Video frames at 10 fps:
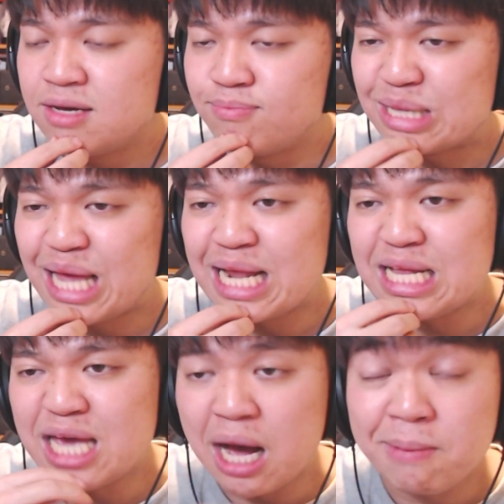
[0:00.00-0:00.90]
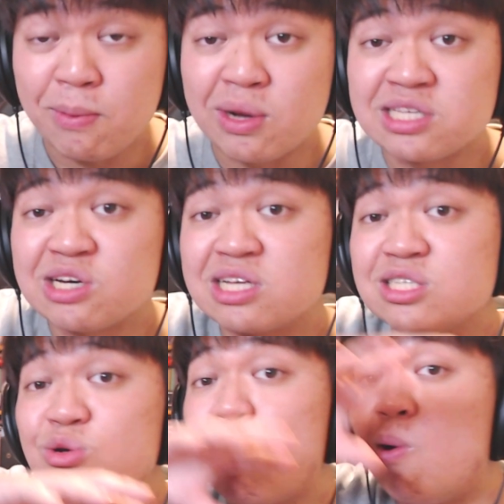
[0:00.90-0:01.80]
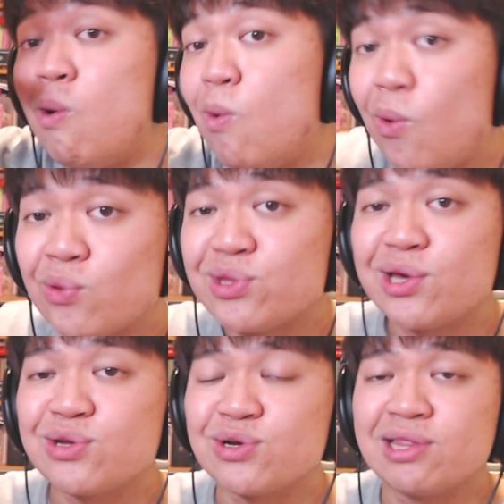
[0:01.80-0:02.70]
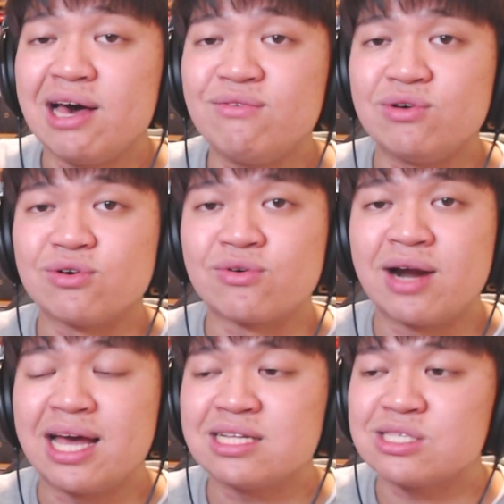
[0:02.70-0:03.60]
But then YoungBoy took it to a whole nother level, right?